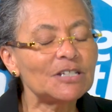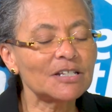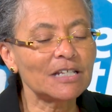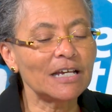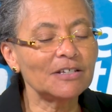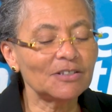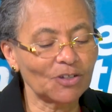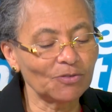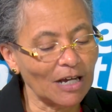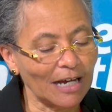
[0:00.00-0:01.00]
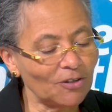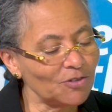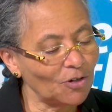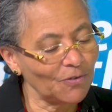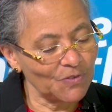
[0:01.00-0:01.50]
just say, so I don't
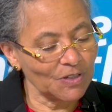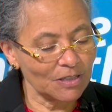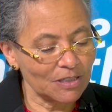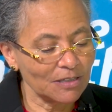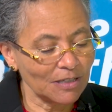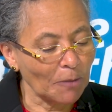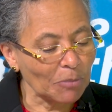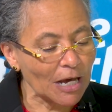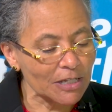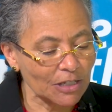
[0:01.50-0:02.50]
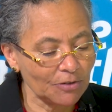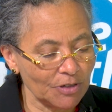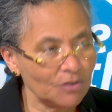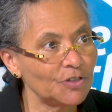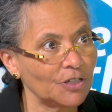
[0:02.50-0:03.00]
know if this applies here
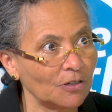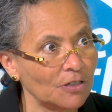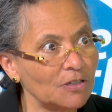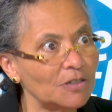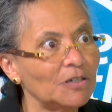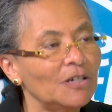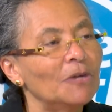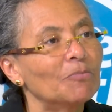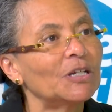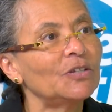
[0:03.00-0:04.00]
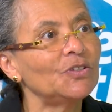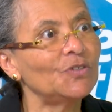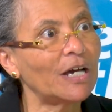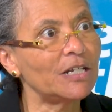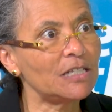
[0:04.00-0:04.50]
in New Zealand, but in the
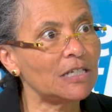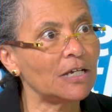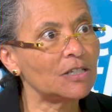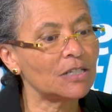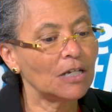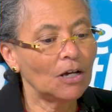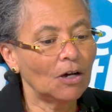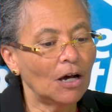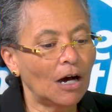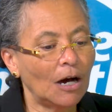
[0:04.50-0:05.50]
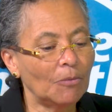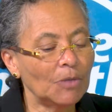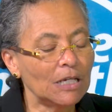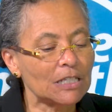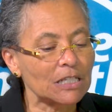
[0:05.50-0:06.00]
United States,
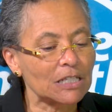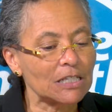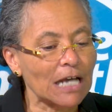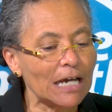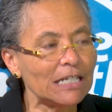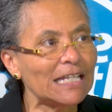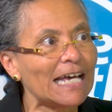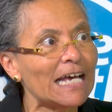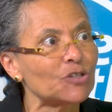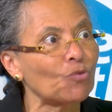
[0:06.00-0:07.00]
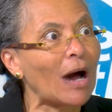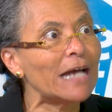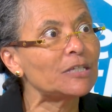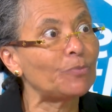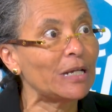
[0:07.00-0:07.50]
it's a society that has
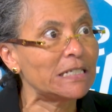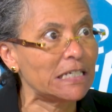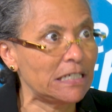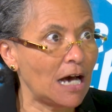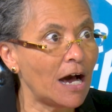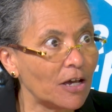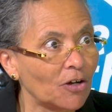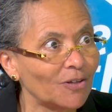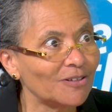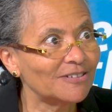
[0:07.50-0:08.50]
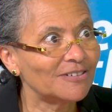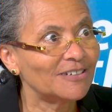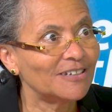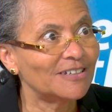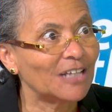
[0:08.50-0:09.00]
widespread denial
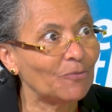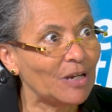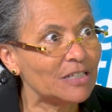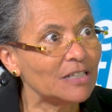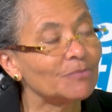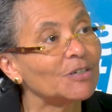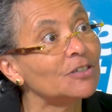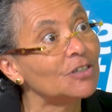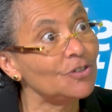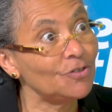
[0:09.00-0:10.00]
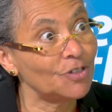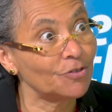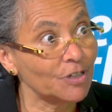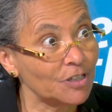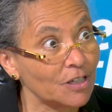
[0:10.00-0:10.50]
that racism continues
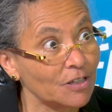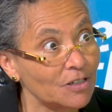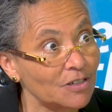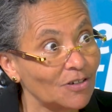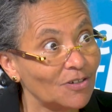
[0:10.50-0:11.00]
to exist